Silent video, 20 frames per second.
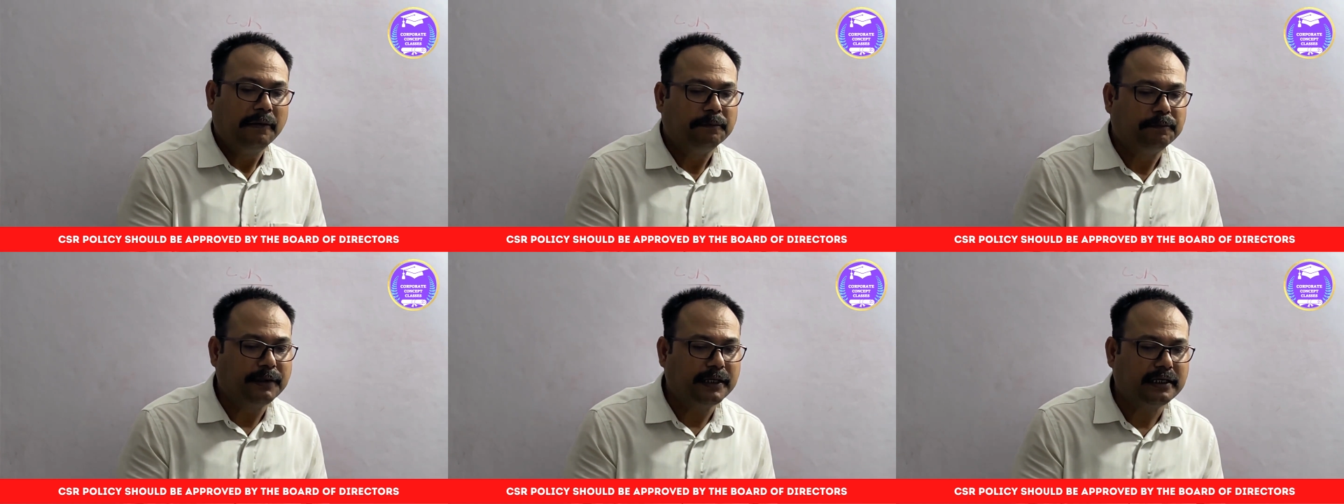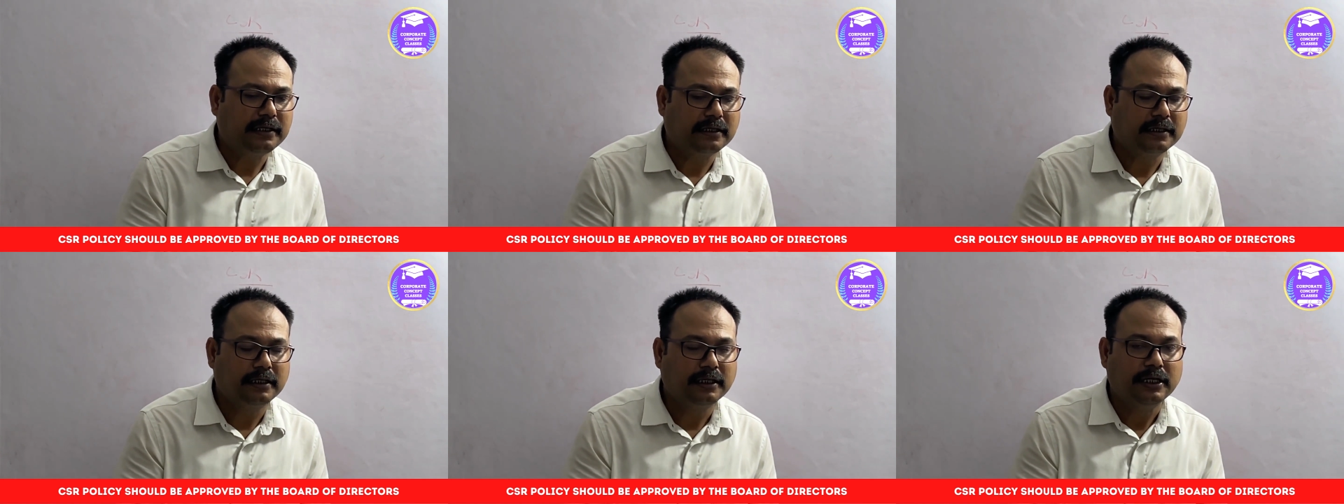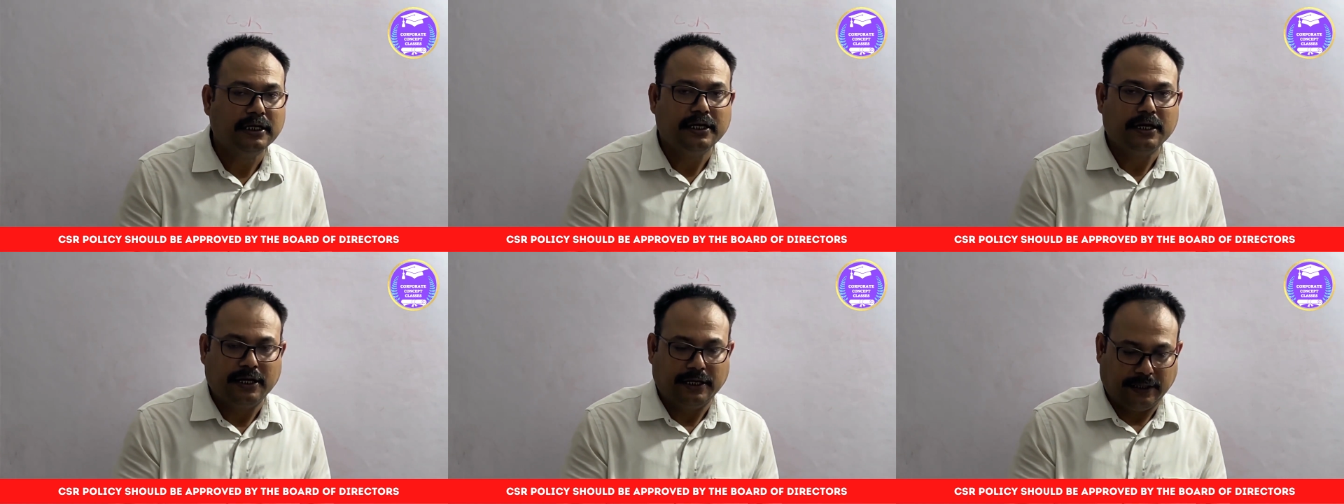But
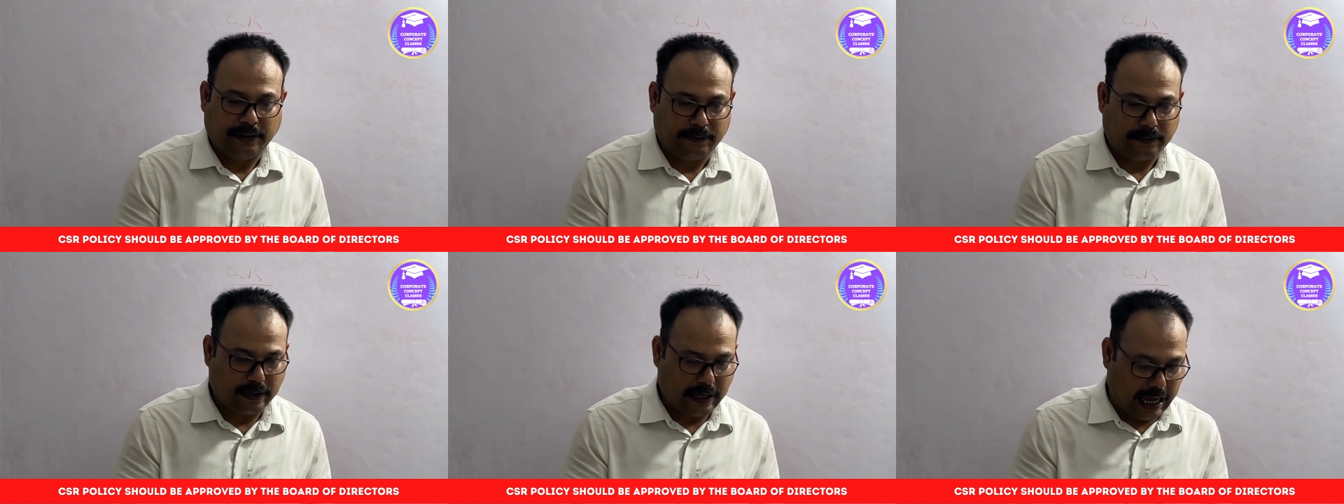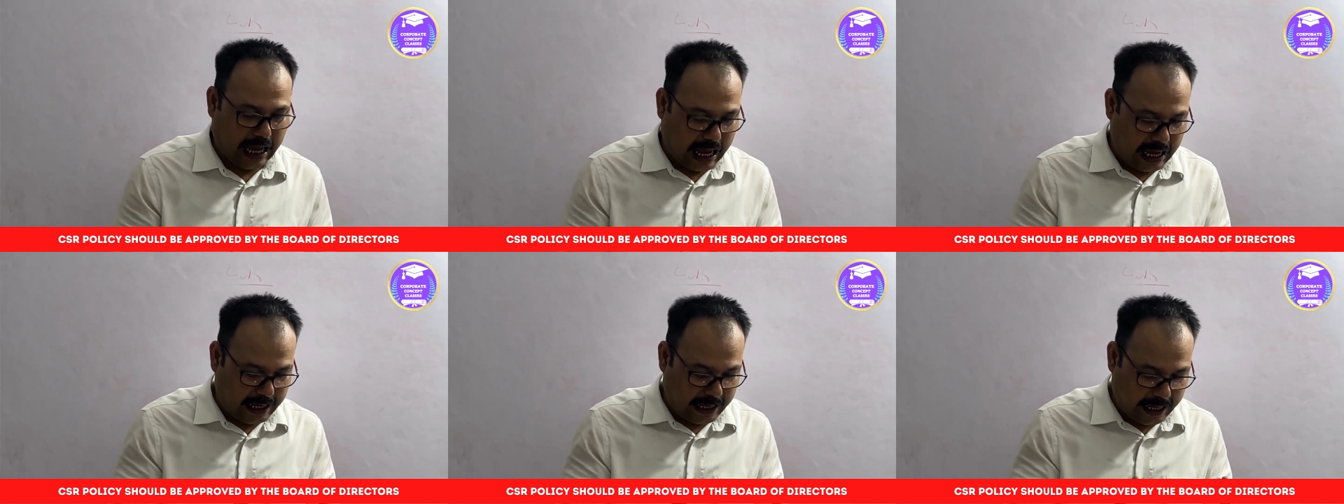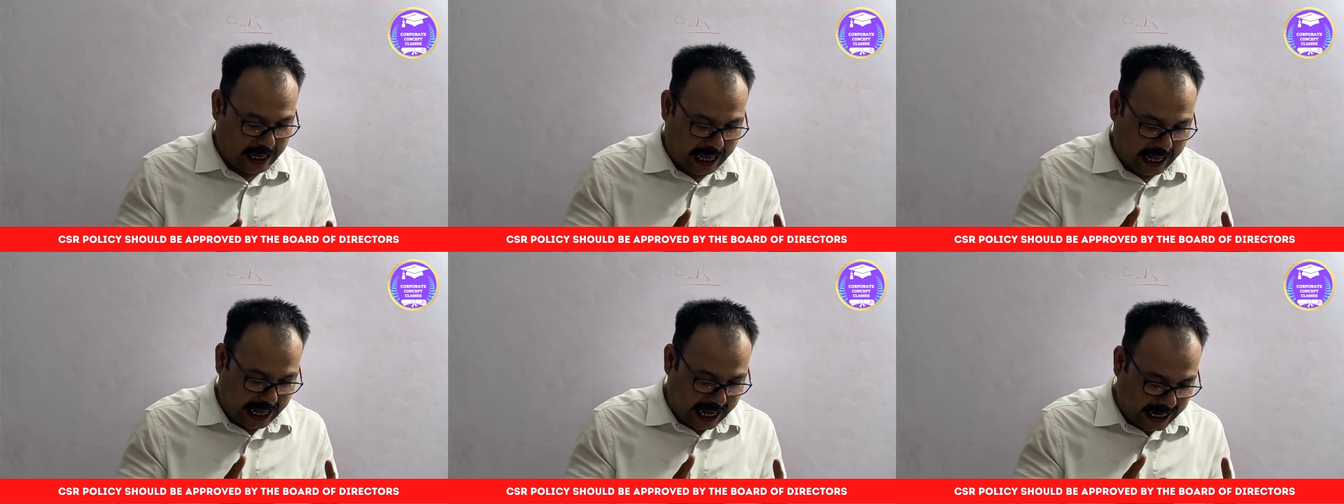
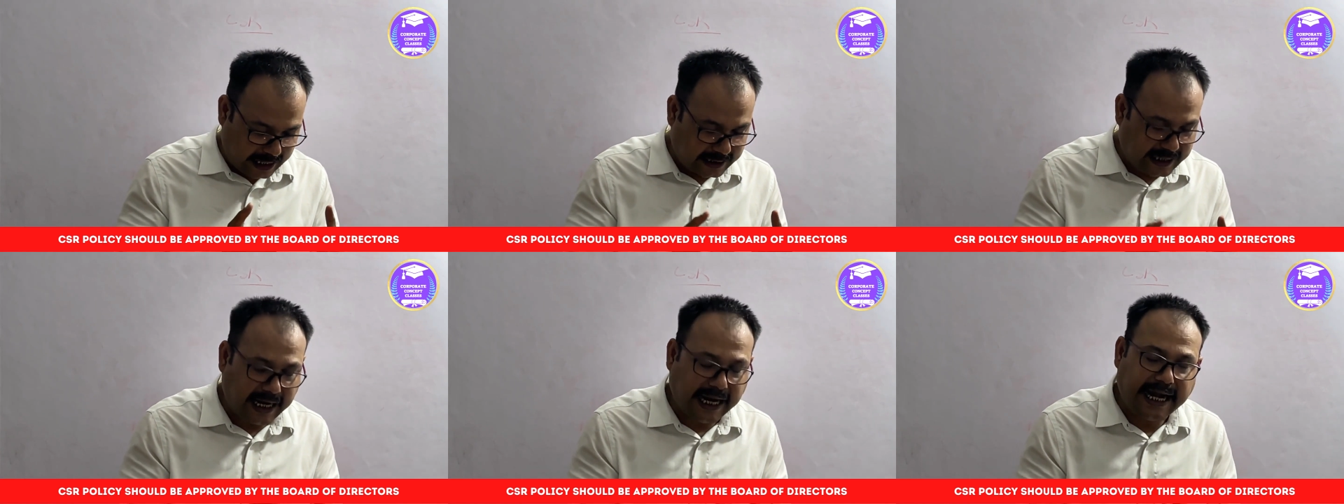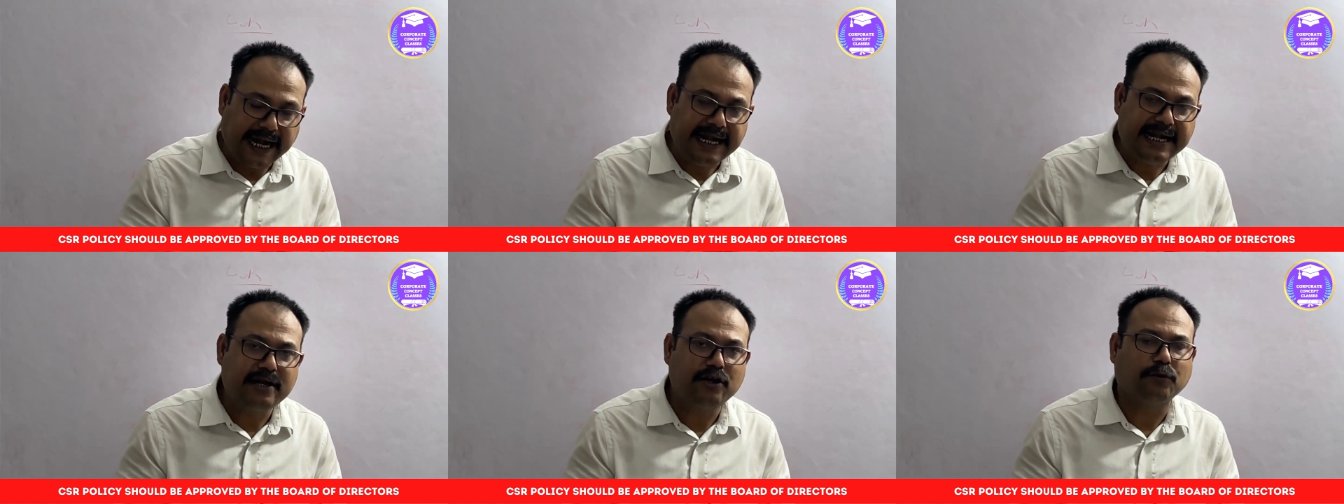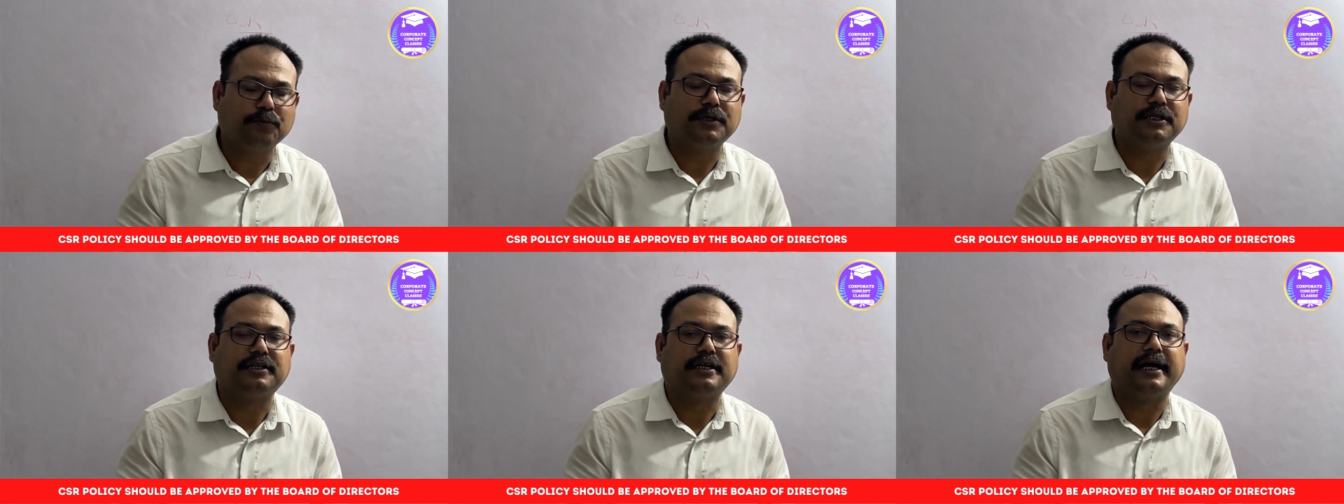at the end
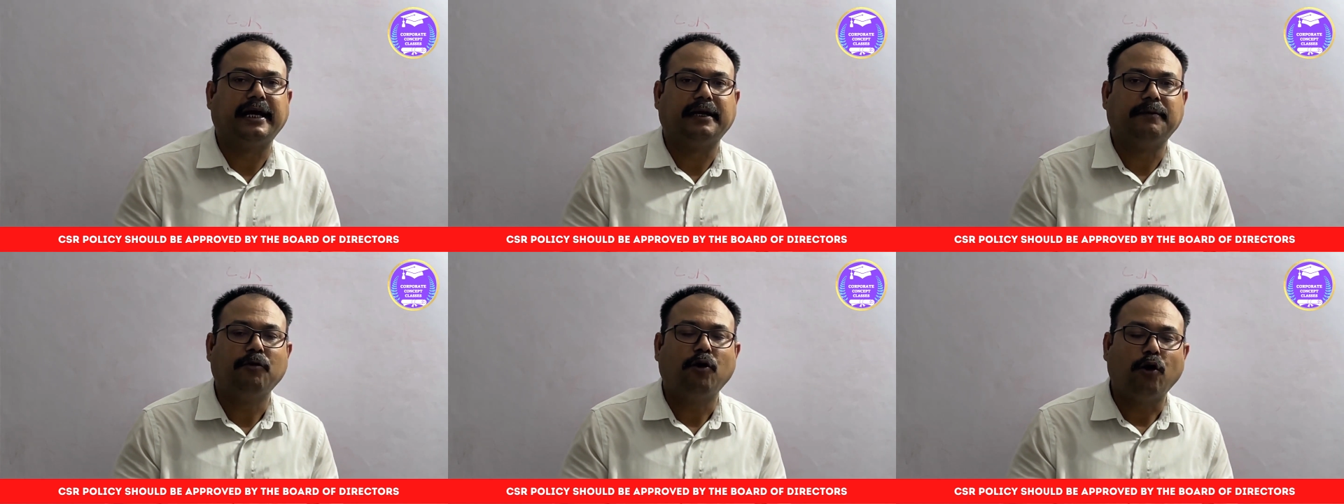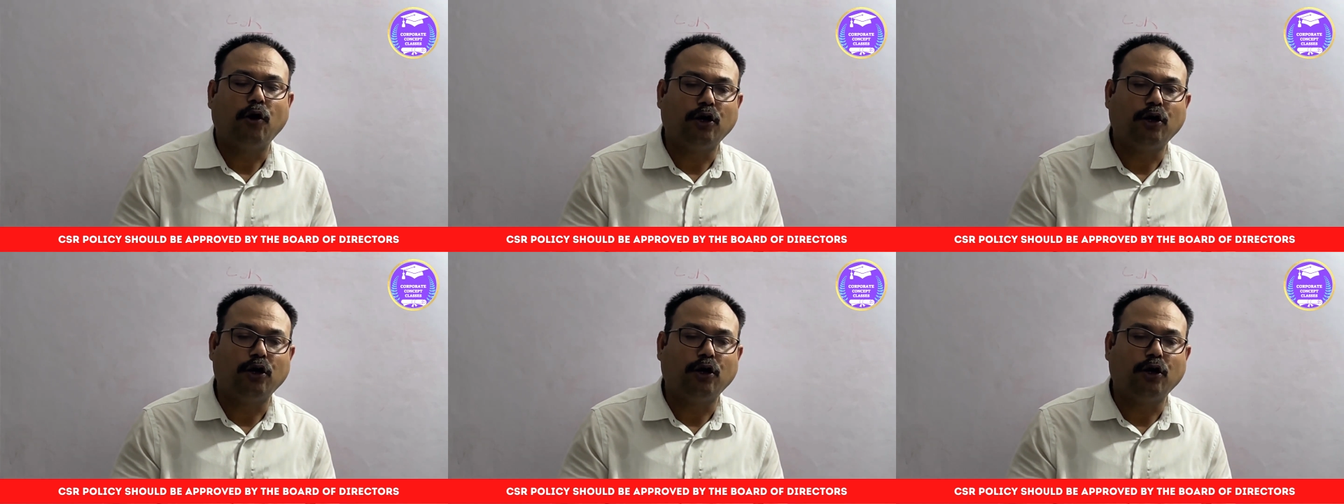of the time